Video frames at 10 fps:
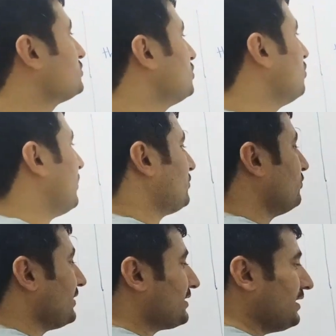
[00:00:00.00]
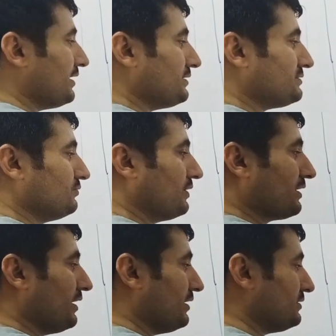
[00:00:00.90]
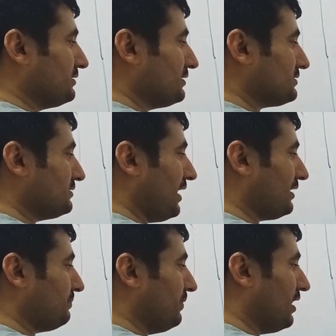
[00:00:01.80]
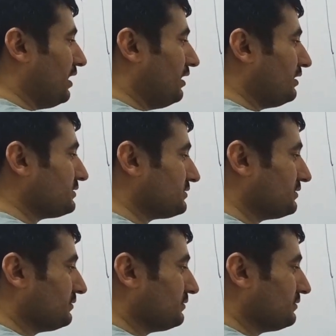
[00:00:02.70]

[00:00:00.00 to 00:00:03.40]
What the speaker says: So what we get this net flux,